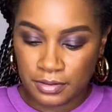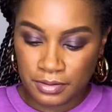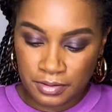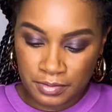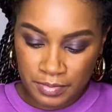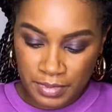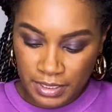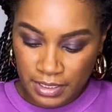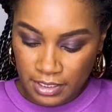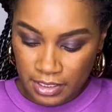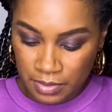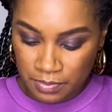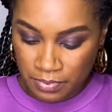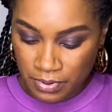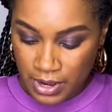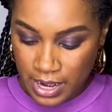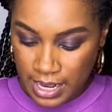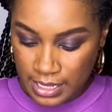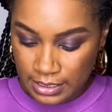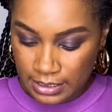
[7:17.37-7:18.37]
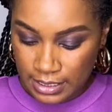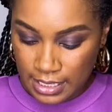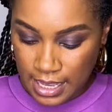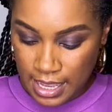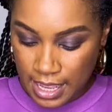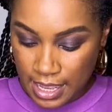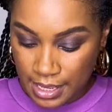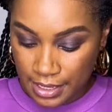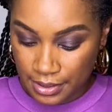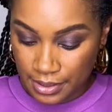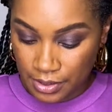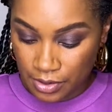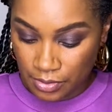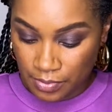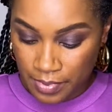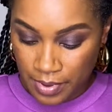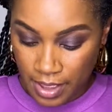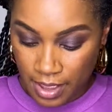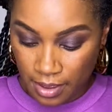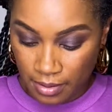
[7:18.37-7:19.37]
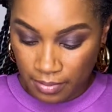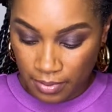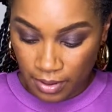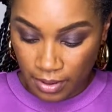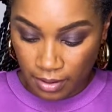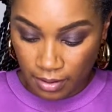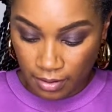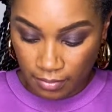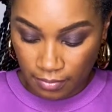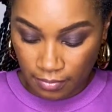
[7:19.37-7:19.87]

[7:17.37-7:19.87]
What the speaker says: But this price tag though, baby.